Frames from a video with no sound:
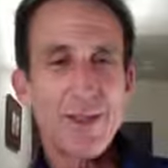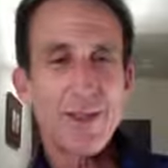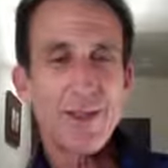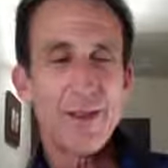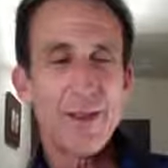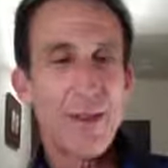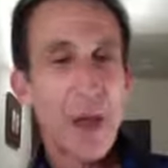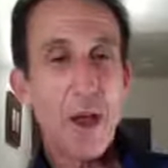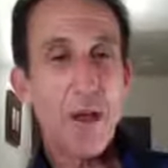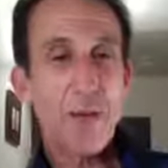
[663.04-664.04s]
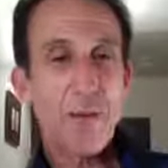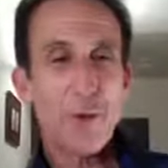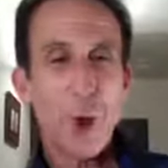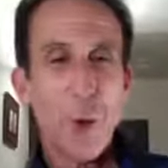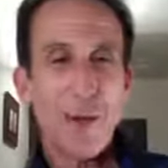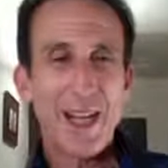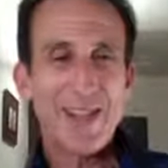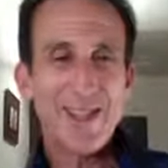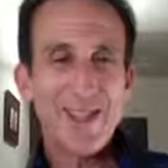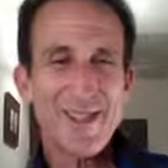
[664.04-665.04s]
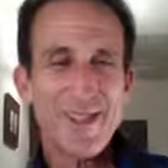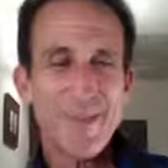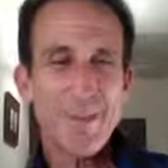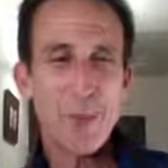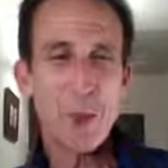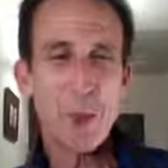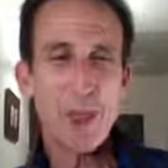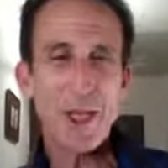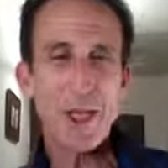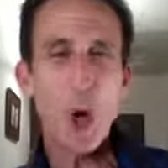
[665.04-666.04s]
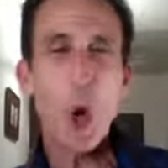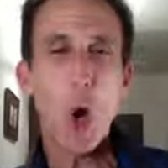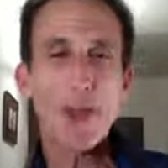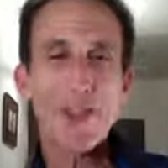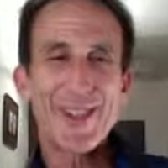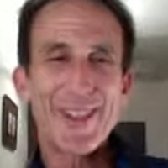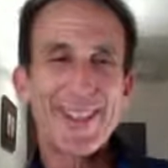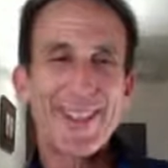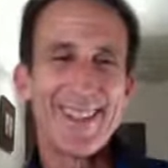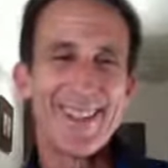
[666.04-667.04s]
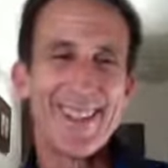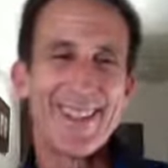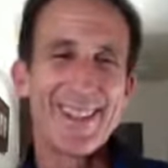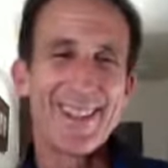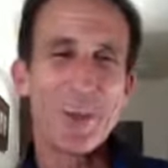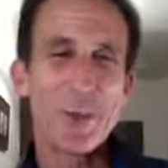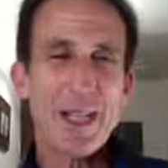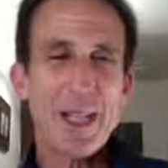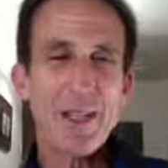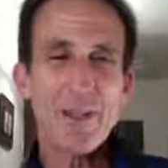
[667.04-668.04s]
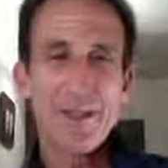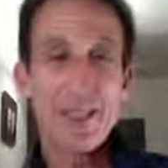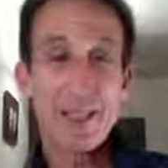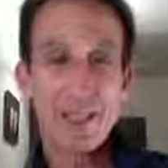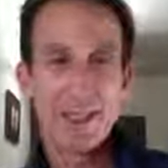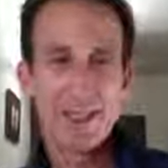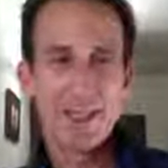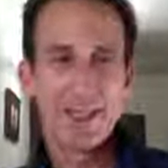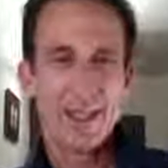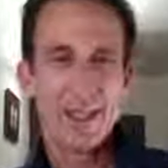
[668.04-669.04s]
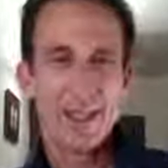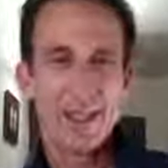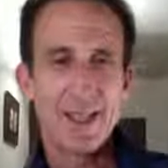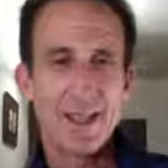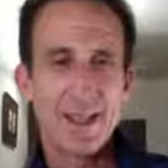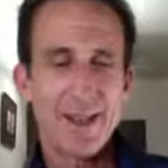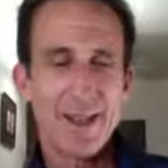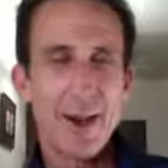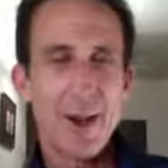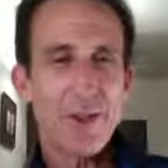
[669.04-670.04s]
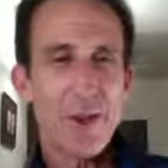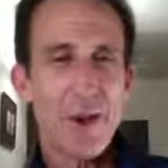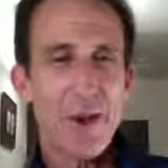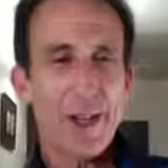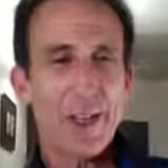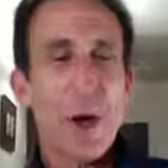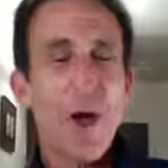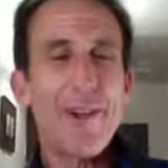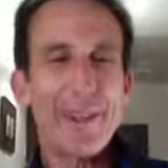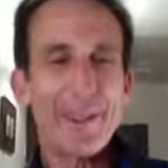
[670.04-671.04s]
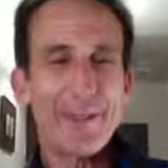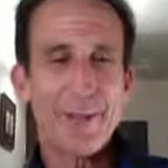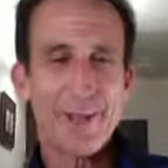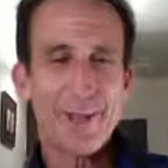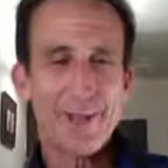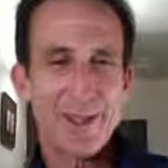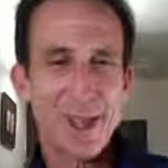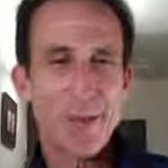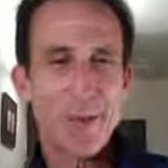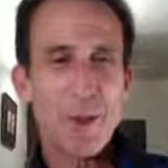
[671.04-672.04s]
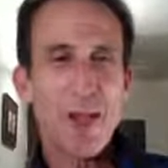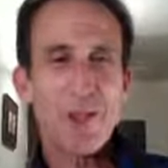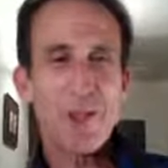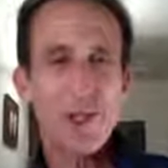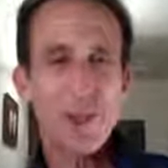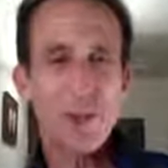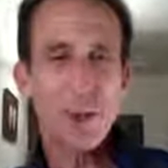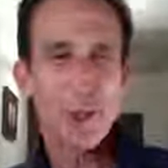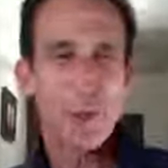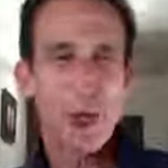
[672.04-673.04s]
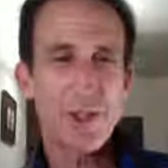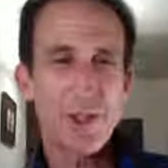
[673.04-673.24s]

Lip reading: love, romance, beauty, art, creativity are calling for some dimension of your expression.